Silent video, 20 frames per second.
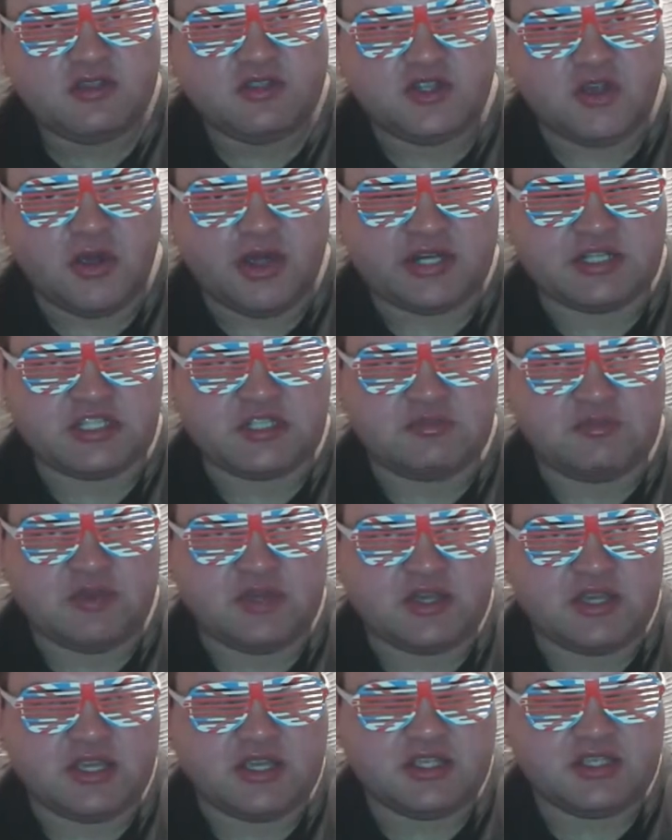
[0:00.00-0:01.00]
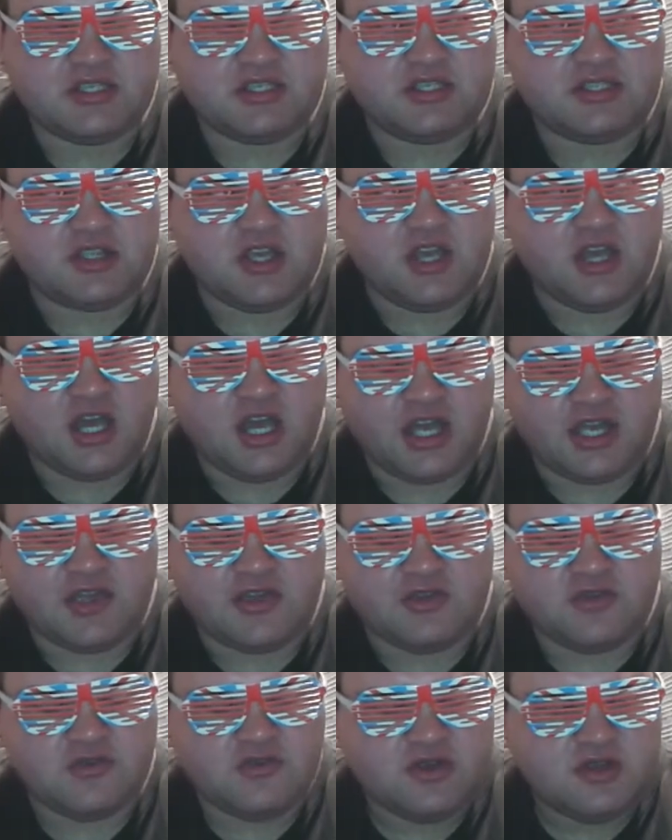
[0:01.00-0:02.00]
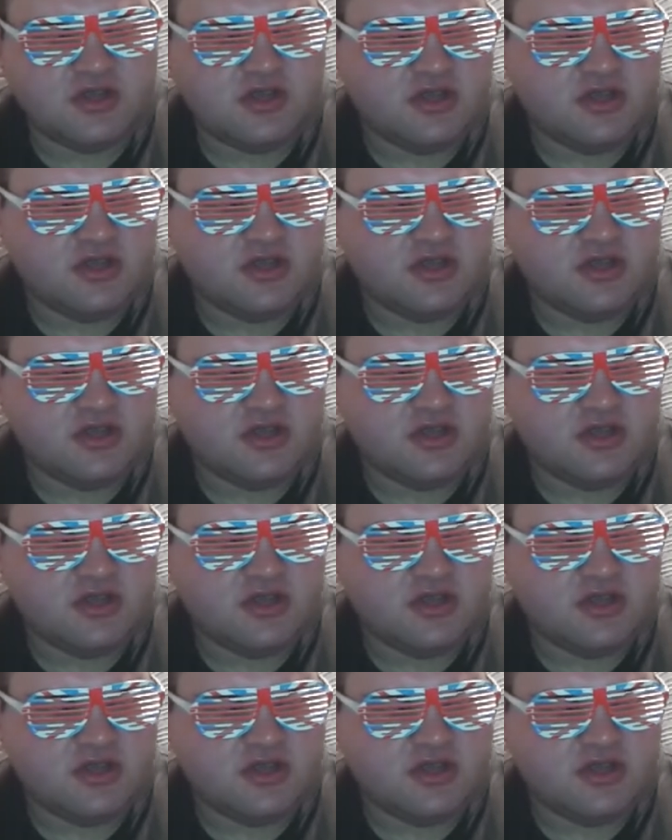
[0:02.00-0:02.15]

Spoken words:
Johannesburg, it's Ohio.